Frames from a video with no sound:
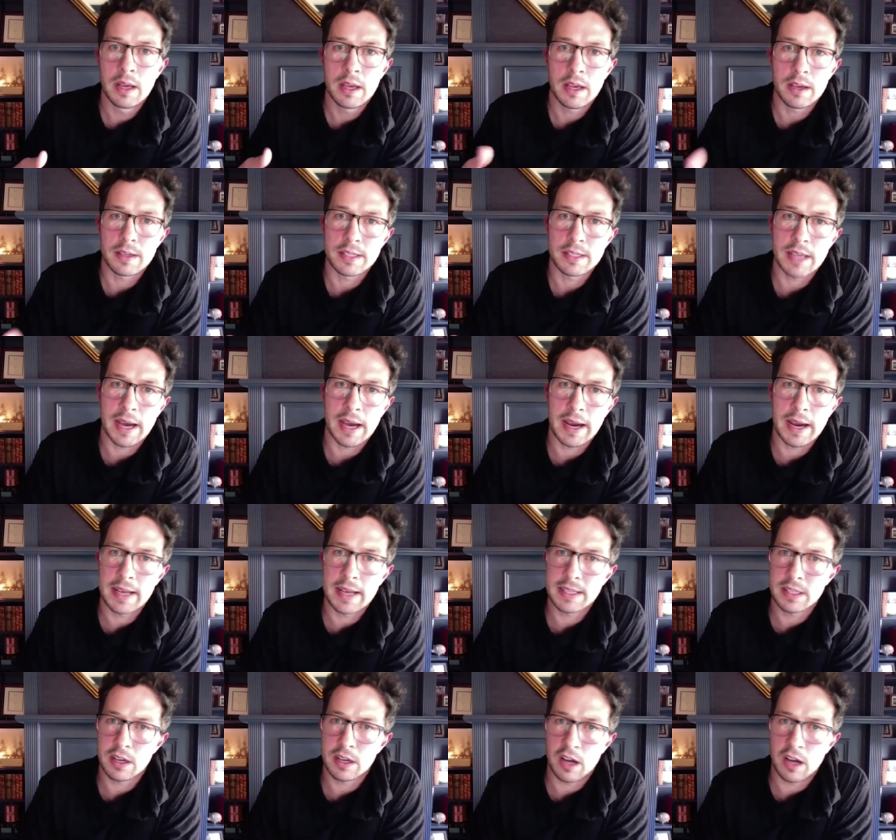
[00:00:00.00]
Side
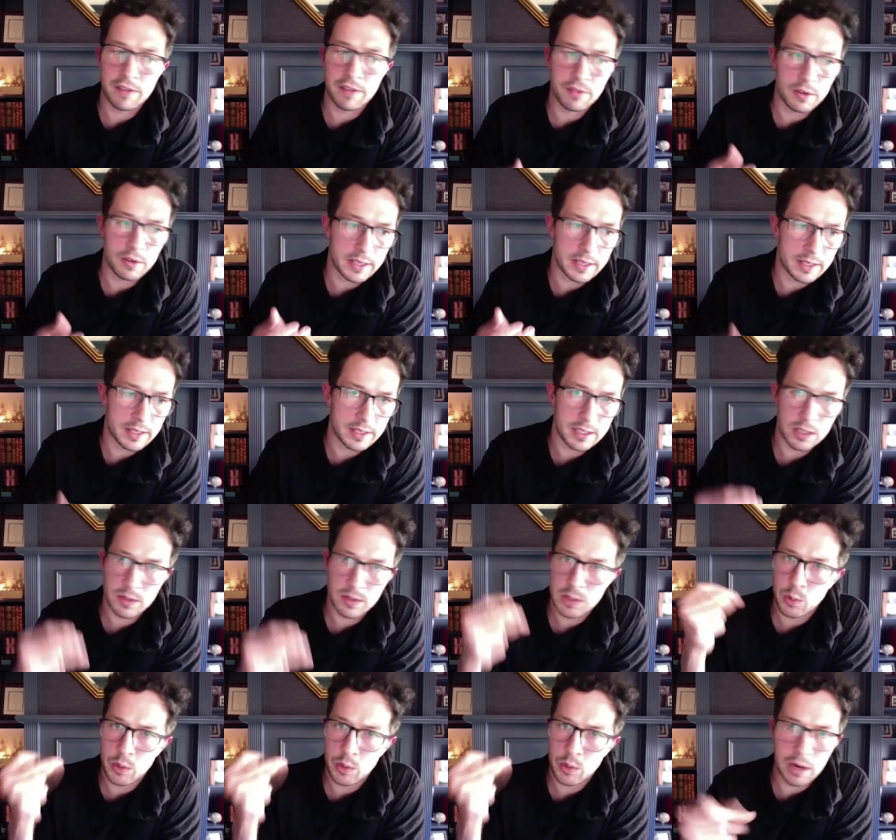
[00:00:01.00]
has to offer, like the single.
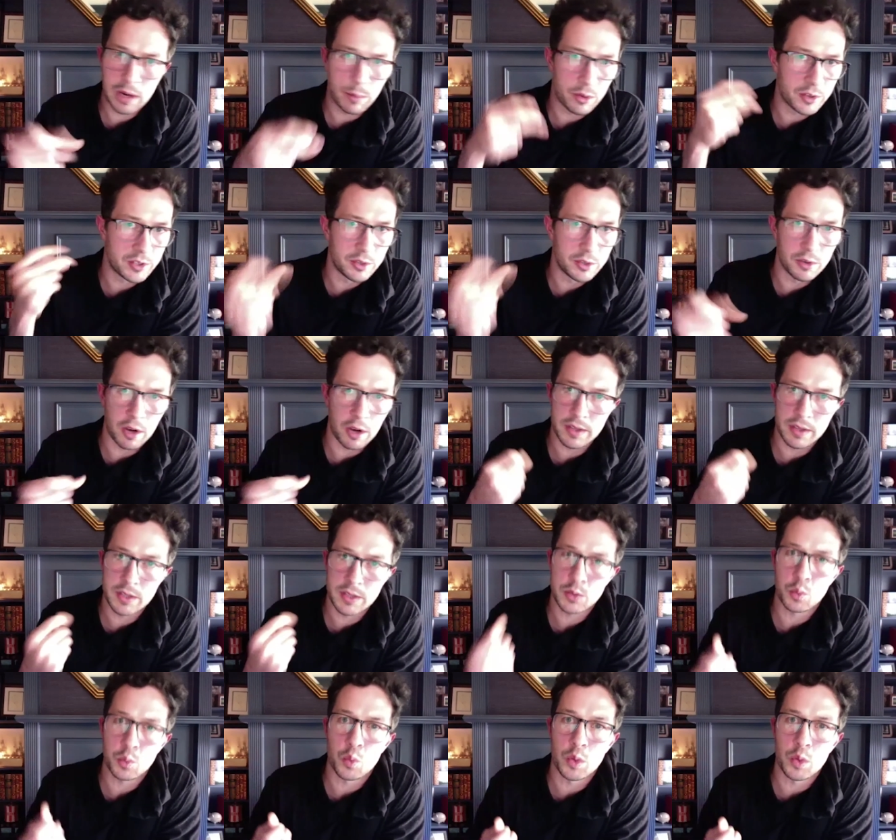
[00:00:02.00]
We were able to do all
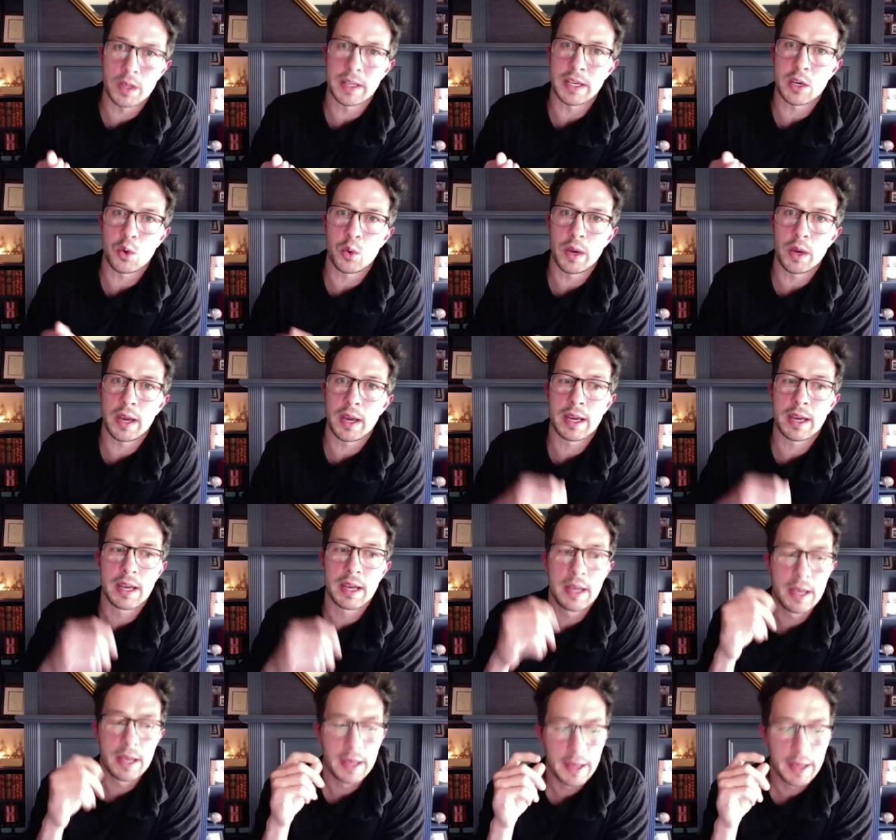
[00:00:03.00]
this really quick.
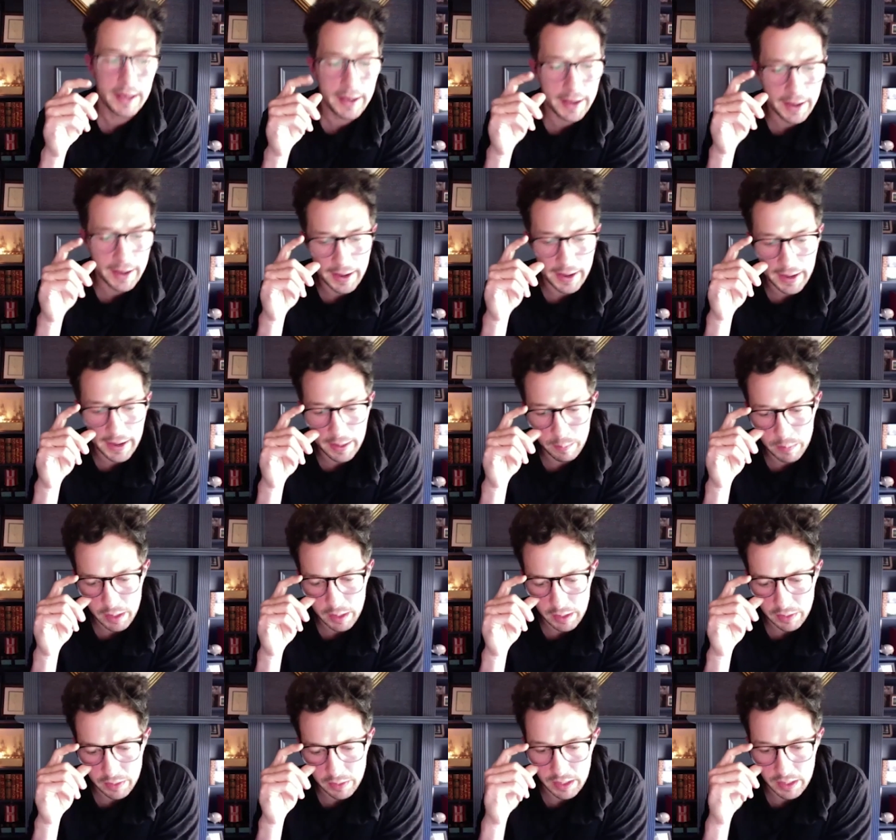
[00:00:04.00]

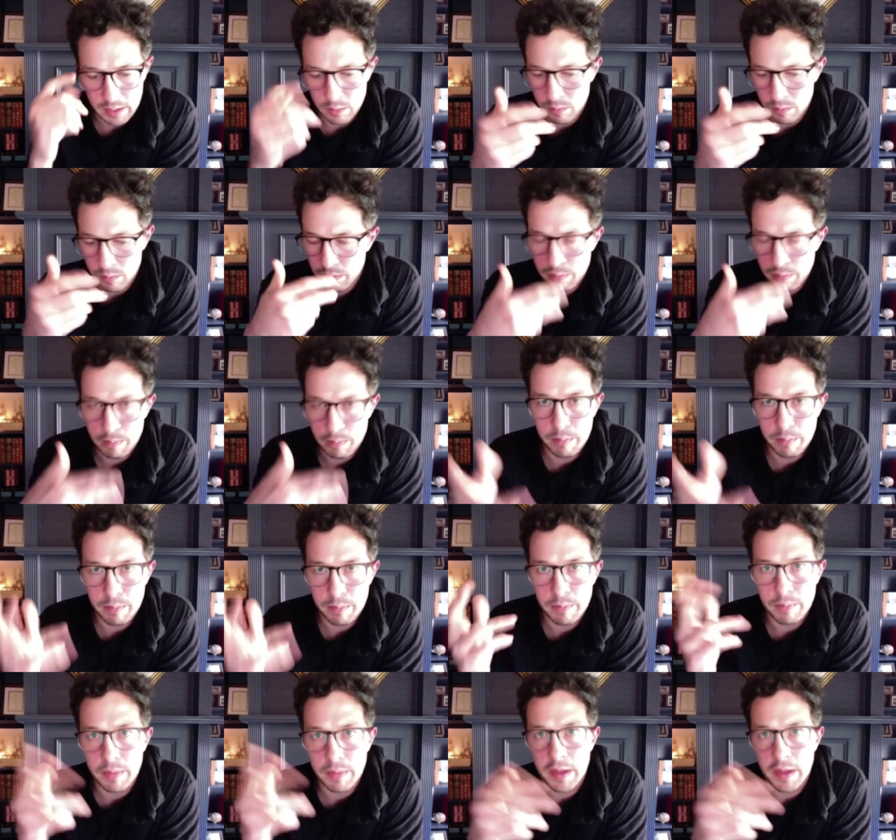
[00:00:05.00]
And then
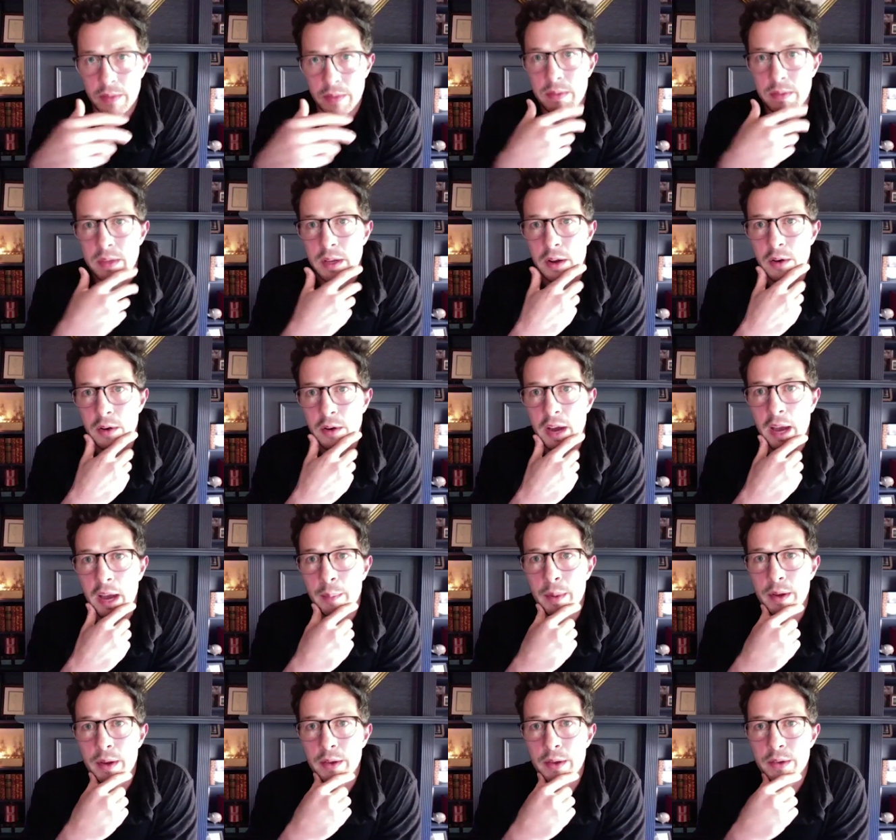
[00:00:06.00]

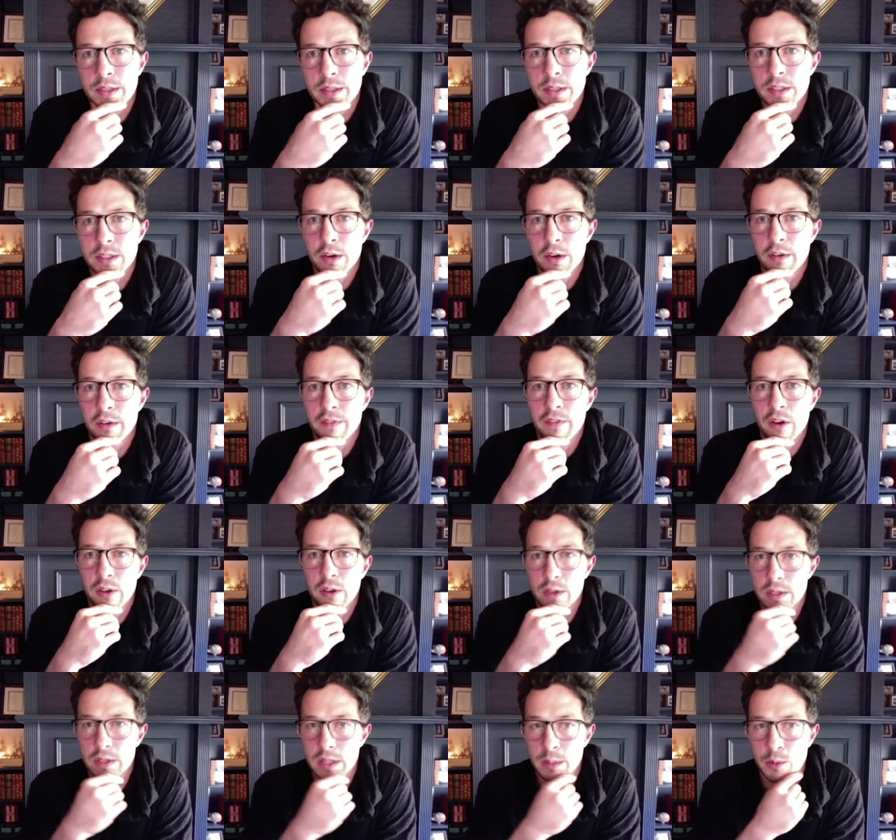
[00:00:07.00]
Happen Houston started
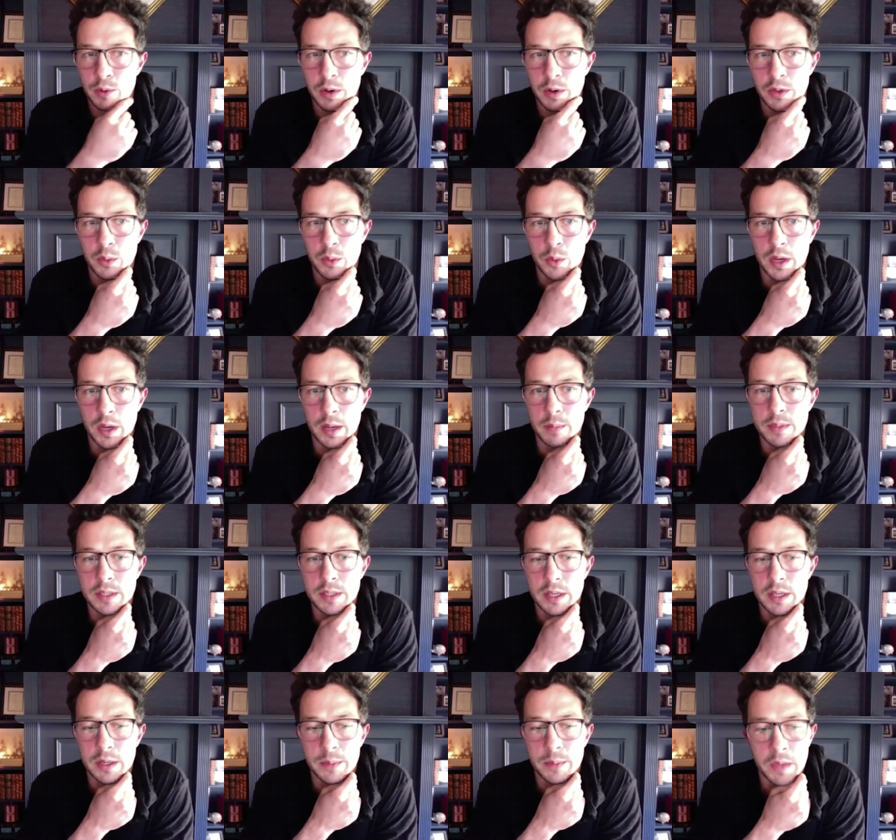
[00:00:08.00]
following them around the web.
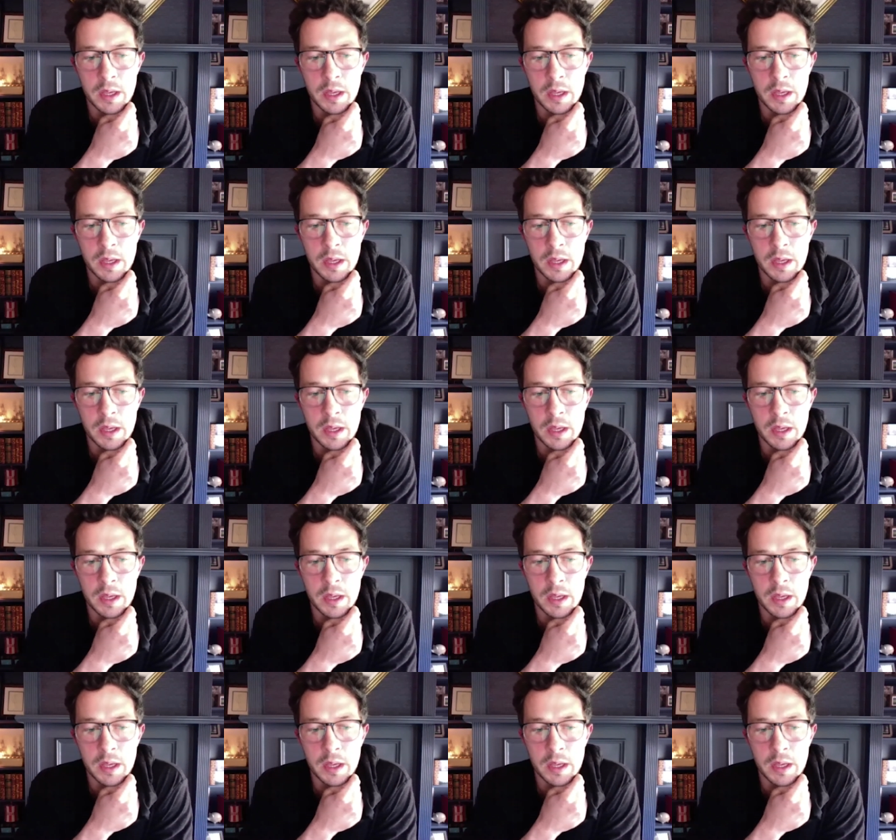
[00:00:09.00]
So